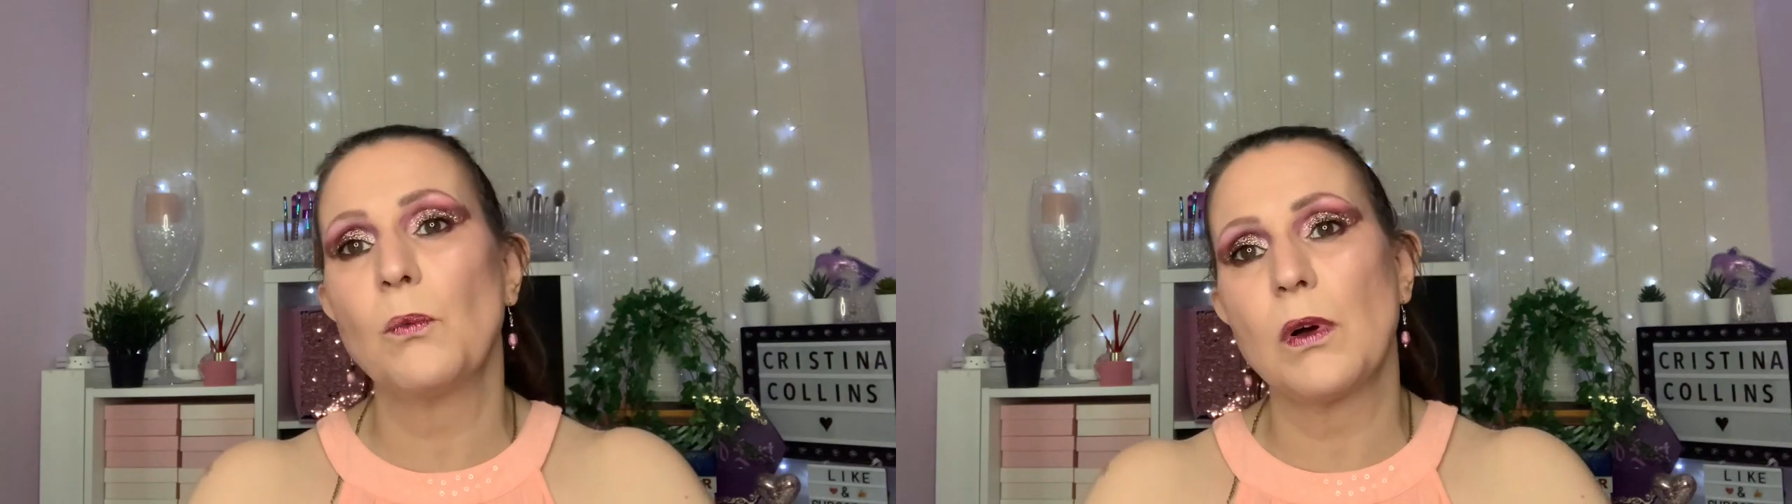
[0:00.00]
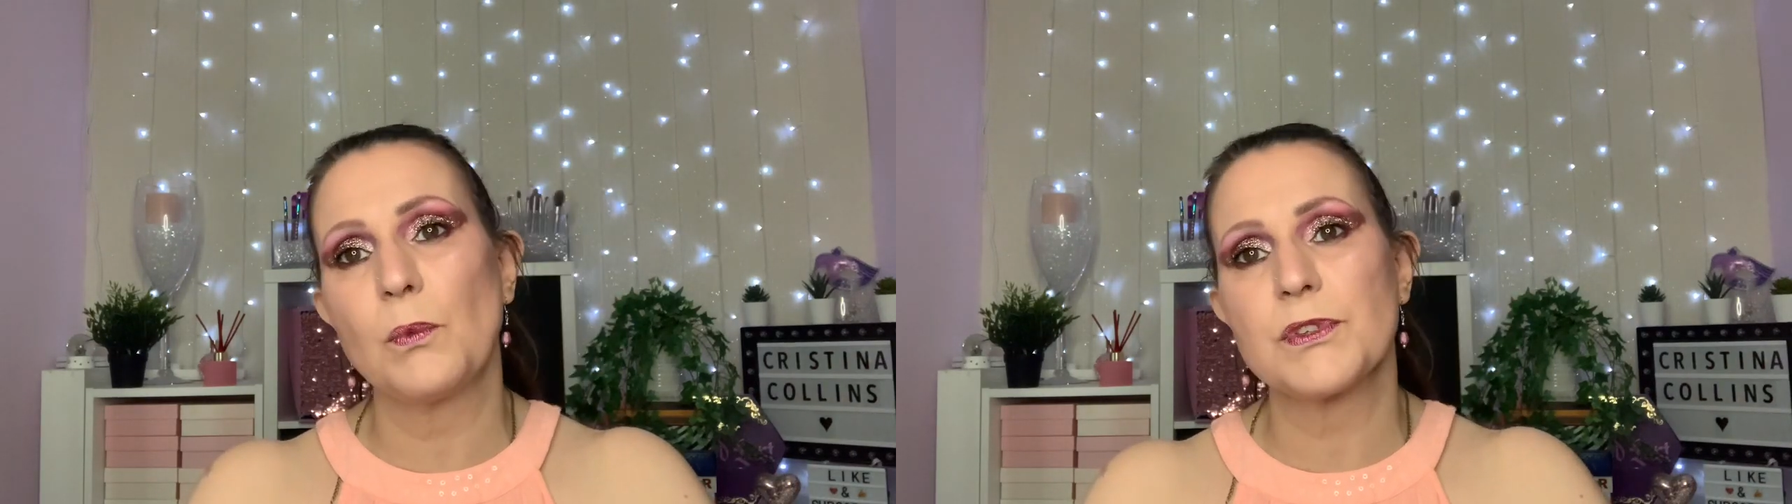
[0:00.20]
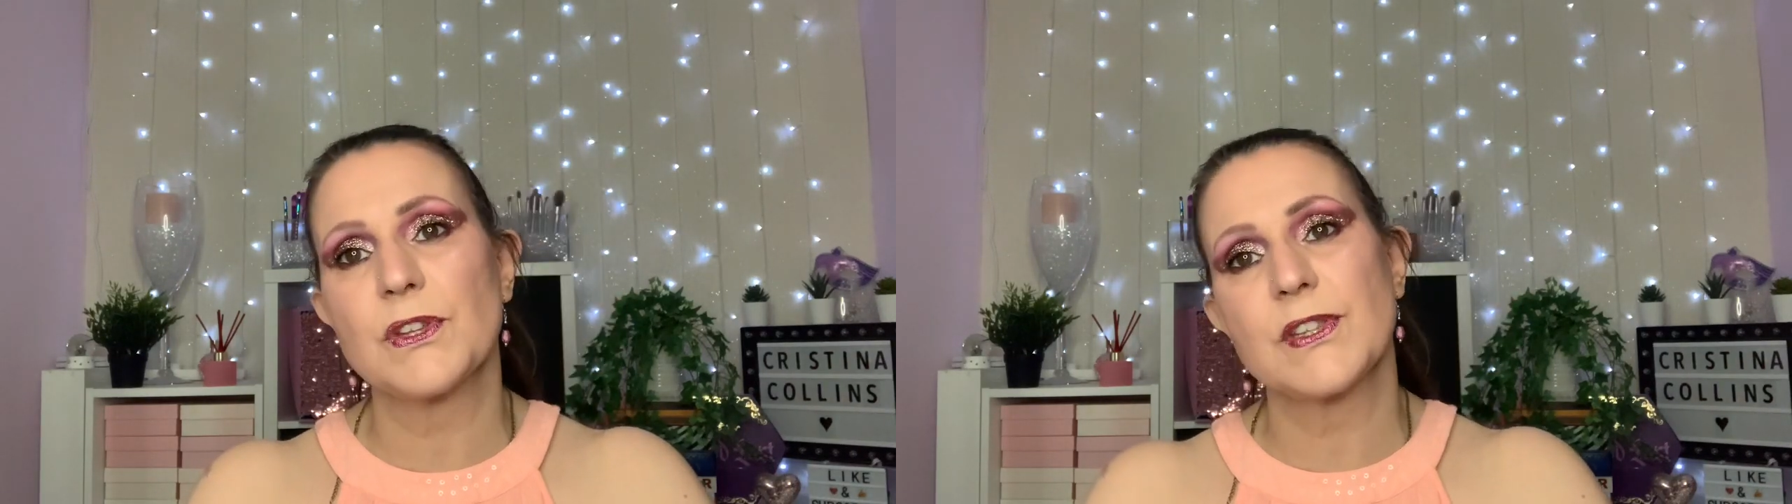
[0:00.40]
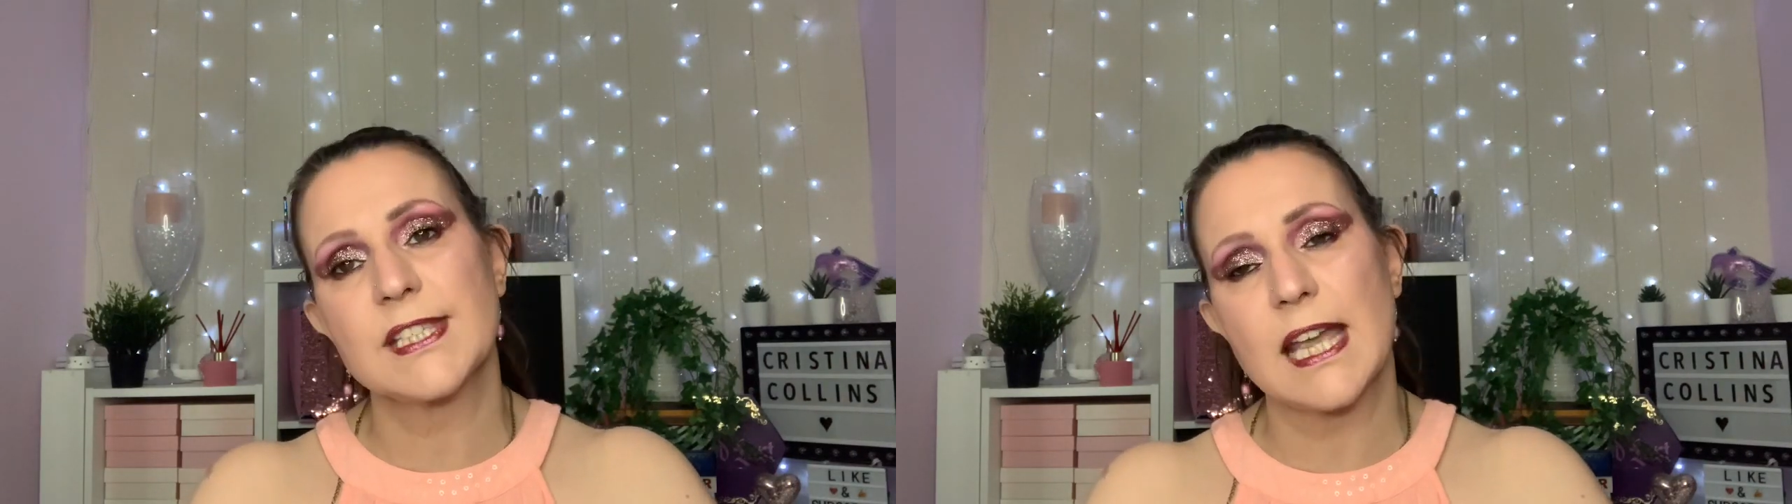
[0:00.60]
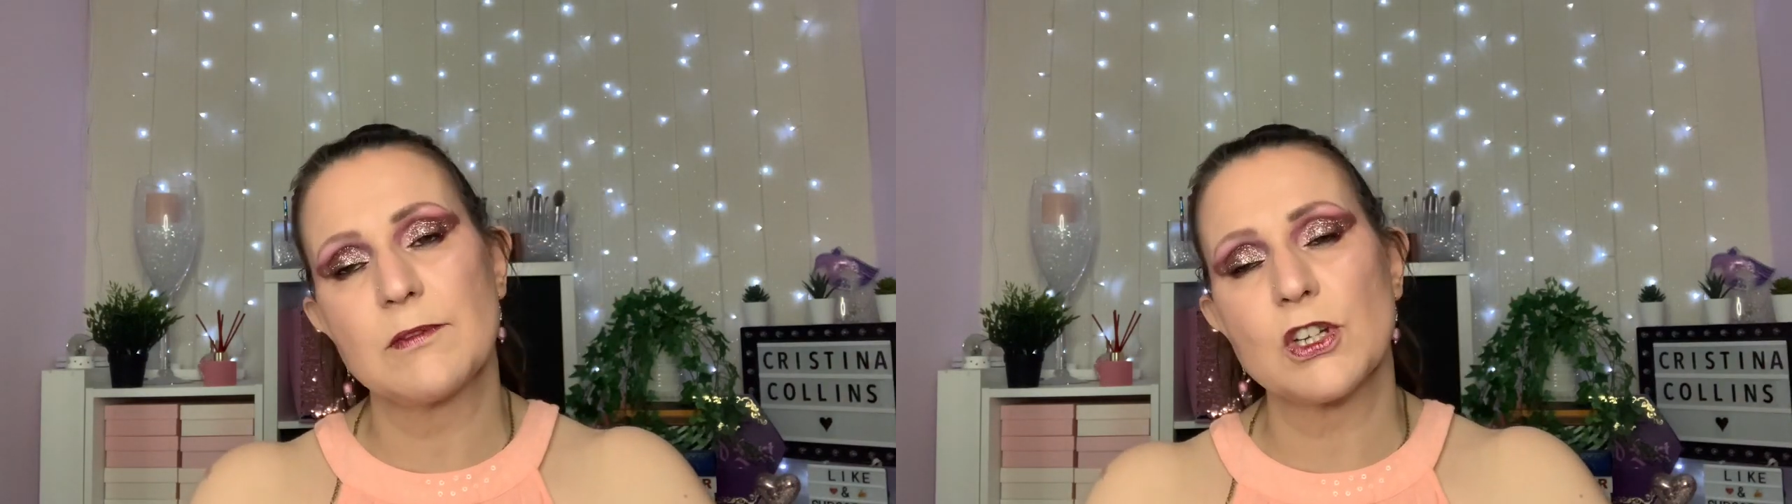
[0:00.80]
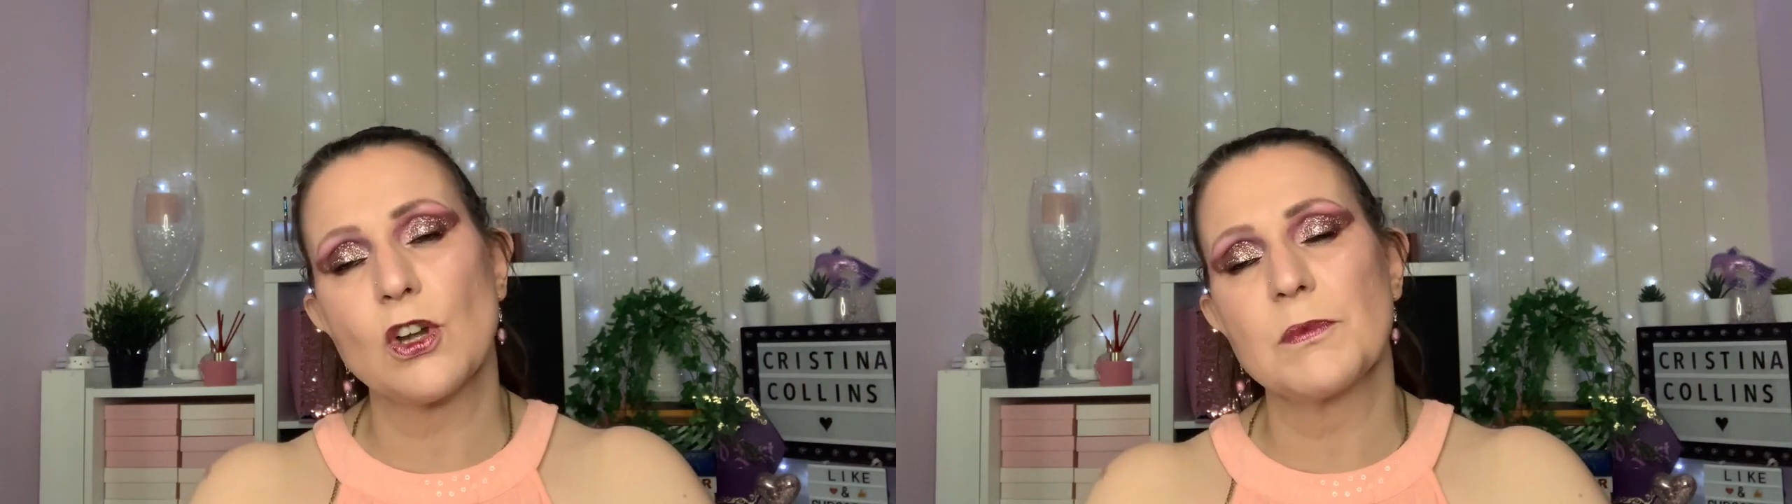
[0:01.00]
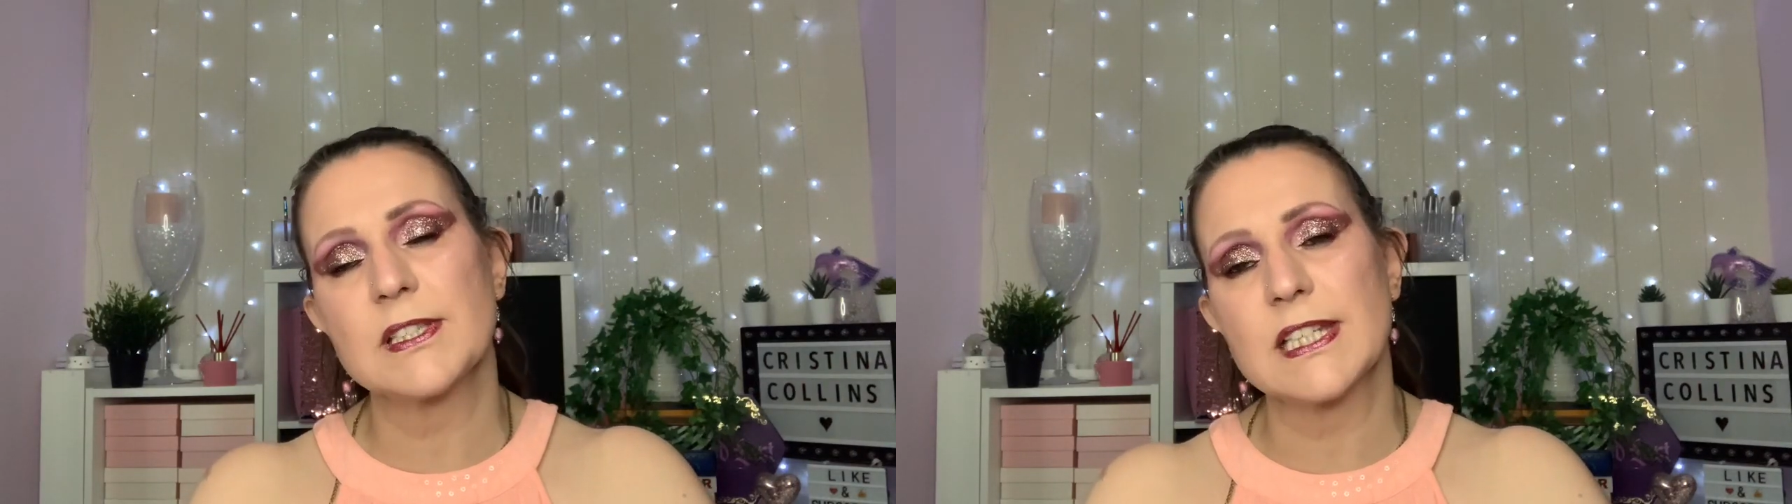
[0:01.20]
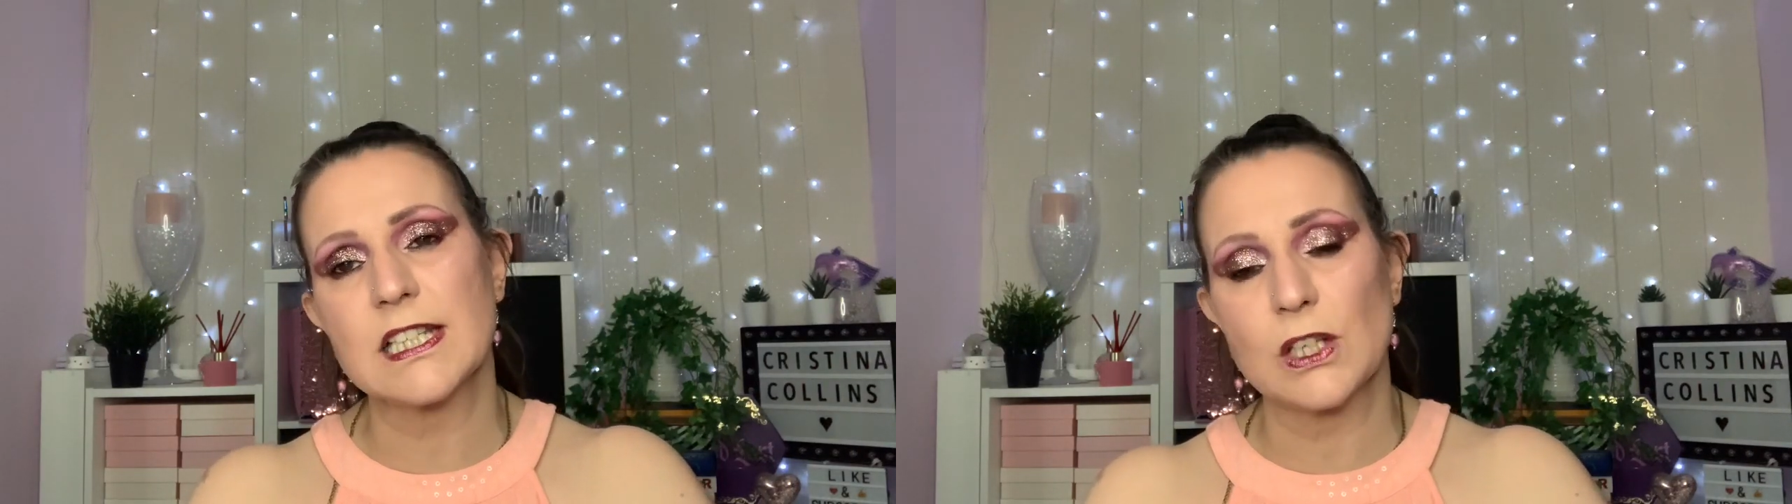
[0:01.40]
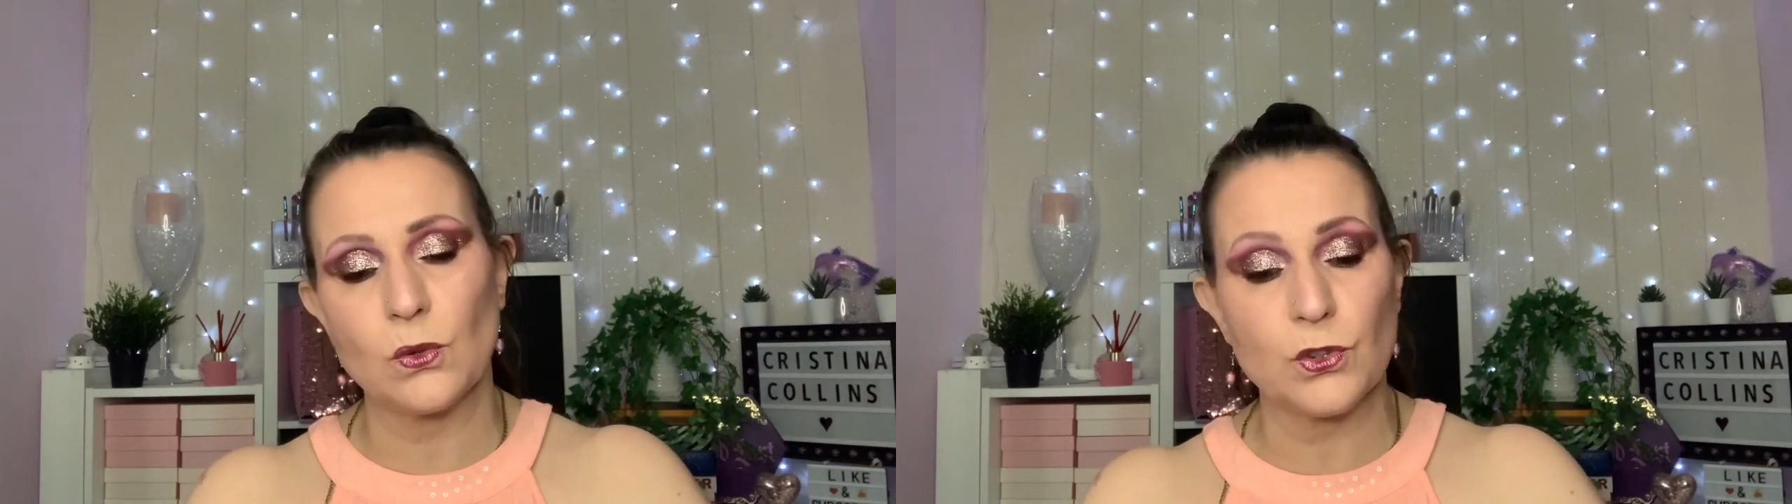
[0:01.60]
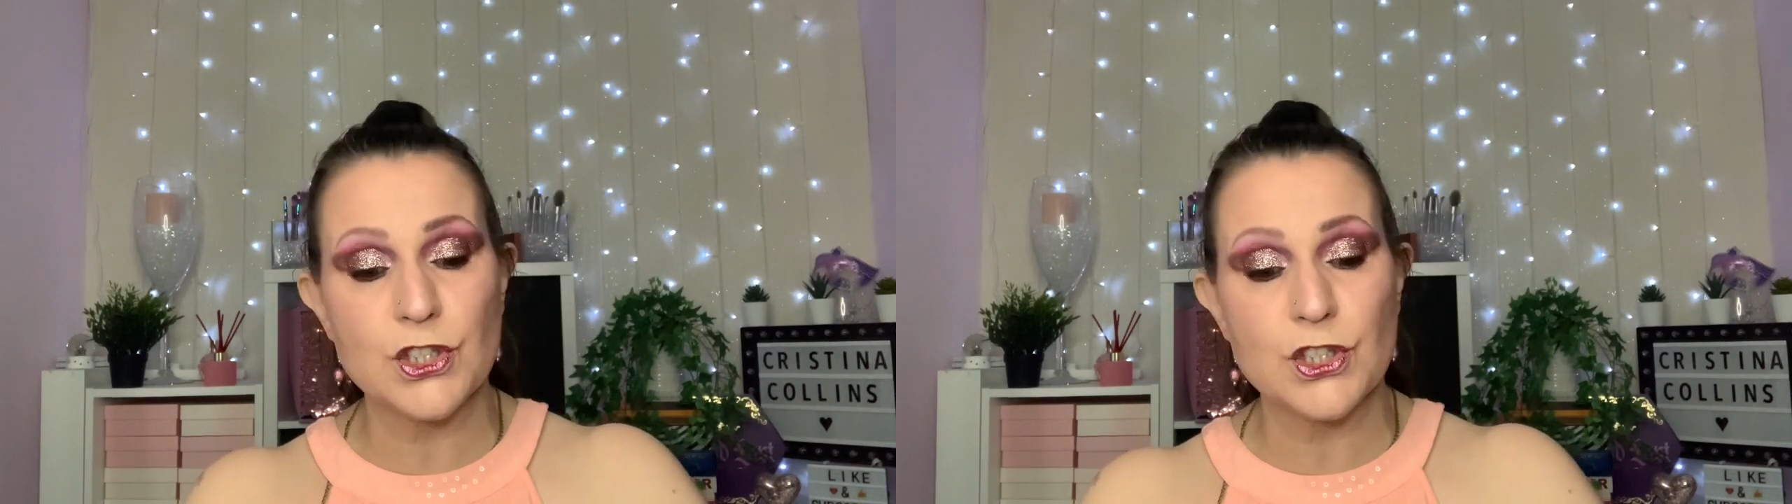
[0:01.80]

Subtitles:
one was at the same time as this launch.